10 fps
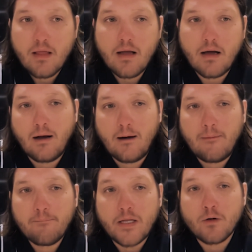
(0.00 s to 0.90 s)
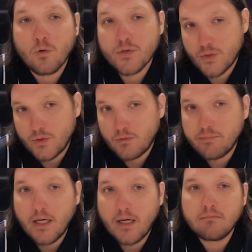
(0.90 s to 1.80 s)
And also
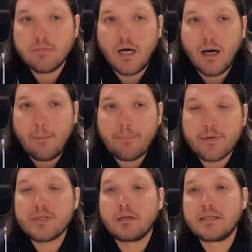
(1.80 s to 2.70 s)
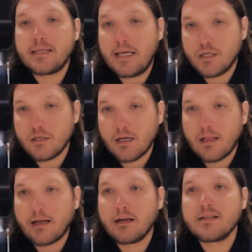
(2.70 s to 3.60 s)
the personalization, kind of
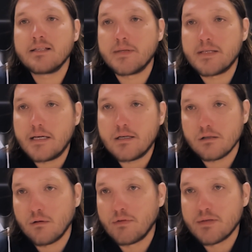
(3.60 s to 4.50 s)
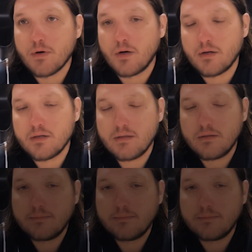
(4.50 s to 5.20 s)
like, and customization of these products.